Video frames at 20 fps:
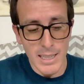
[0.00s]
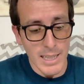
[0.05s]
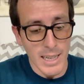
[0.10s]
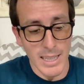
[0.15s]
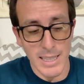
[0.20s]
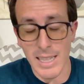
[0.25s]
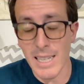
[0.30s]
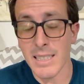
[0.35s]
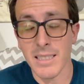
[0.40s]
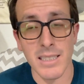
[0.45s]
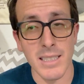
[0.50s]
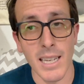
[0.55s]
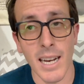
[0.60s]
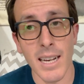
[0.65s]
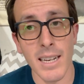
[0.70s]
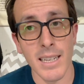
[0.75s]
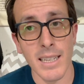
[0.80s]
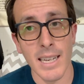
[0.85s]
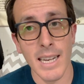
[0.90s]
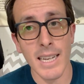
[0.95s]
And that's
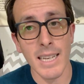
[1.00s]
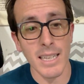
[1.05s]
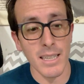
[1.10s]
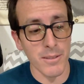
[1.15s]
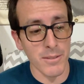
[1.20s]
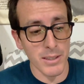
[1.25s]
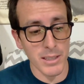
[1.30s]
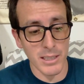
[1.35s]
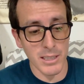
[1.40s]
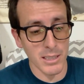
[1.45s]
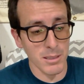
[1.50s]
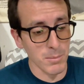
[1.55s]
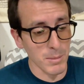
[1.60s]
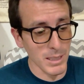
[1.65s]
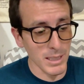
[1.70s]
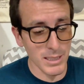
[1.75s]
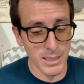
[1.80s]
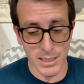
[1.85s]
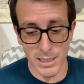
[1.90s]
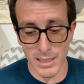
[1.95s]
not a negative, it just
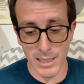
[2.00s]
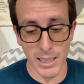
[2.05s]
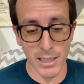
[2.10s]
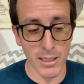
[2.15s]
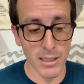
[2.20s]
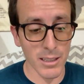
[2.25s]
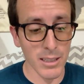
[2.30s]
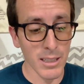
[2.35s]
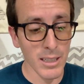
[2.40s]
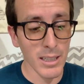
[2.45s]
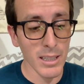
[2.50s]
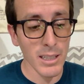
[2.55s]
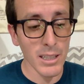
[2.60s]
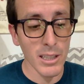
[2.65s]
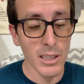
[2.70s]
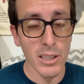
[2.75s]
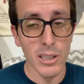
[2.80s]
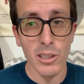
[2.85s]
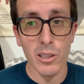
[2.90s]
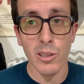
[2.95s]
means that they're
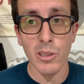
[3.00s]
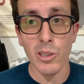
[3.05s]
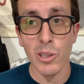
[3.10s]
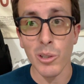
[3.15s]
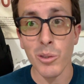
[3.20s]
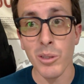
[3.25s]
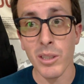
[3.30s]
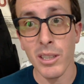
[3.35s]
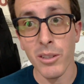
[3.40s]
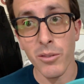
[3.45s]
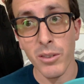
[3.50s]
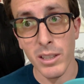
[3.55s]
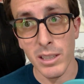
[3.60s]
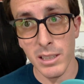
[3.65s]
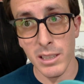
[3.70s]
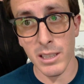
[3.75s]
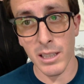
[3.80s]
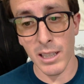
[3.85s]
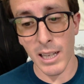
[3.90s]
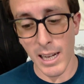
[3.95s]
two different
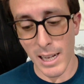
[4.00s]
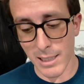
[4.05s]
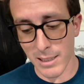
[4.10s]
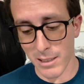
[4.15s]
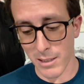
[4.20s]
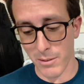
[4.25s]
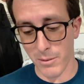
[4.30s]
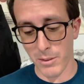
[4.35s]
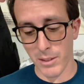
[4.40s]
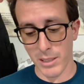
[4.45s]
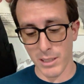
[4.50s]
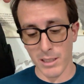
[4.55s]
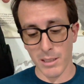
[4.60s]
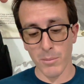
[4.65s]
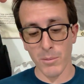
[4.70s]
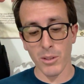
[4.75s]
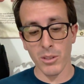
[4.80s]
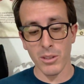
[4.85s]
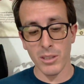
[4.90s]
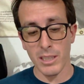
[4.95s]
slots of a
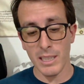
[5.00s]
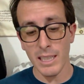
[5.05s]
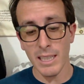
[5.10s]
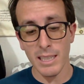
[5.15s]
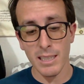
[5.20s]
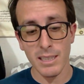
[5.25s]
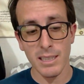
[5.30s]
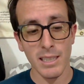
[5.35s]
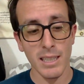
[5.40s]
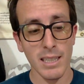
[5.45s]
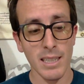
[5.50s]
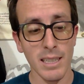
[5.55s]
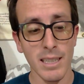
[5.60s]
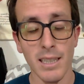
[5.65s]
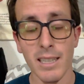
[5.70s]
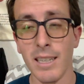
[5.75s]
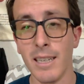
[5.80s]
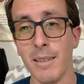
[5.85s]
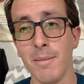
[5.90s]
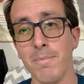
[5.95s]
similar disc.
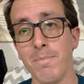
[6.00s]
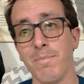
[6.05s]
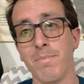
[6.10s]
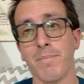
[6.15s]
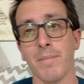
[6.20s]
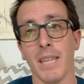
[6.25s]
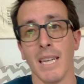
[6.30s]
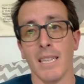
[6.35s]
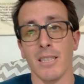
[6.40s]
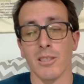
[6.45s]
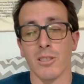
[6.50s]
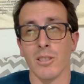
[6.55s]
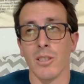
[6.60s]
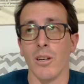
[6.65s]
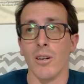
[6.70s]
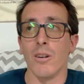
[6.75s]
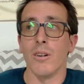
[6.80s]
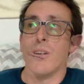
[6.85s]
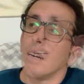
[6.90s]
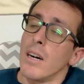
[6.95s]
And
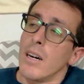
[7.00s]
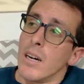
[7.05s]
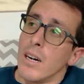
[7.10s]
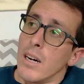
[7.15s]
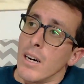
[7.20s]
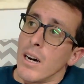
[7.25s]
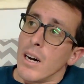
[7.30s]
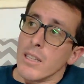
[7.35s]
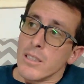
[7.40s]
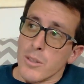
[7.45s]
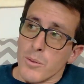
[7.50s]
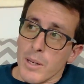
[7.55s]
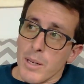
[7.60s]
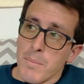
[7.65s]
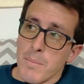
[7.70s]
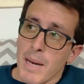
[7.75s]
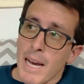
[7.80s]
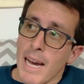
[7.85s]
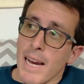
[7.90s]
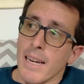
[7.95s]
so on the way
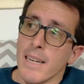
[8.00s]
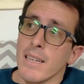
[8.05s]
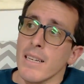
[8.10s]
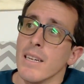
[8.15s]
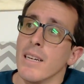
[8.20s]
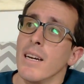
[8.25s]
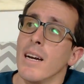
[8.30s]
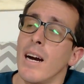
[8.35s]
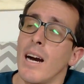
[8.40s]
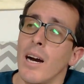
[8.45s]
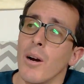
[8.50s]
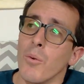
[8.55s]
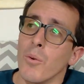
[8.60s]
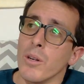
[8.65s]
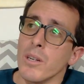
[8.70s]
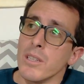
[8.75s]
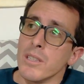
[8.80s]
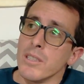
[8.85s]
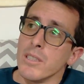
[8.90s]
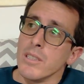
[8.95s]
back, I
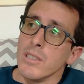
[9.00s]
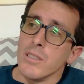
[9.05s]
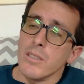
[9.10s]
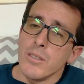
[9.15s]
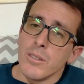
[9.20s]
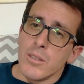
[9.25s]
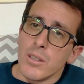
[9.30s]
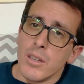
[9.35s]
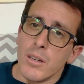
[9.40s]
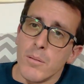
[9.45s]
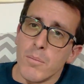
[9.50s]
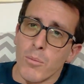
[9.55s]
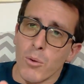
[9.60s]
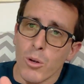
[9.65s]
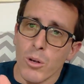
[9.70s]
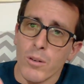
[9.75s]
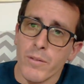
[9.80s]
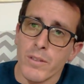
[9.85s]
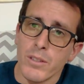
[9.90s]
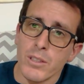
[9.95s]
wanted to do
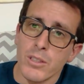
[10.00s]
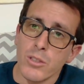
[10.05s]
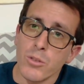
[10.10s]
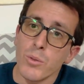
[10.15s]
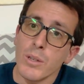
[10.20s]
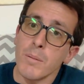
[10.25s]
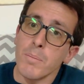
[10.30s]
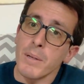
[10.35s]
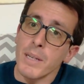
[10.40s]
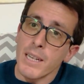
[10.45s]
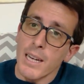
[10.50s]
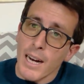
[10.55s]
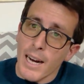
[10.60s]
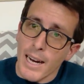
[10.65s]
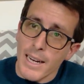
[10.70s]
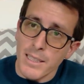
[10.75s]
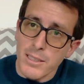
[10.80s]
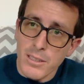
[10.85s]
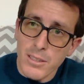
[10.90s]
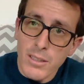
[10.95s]
more of a sweeping
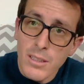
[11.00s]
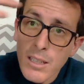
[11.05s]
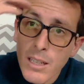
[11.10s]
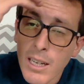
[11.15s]
hyzer.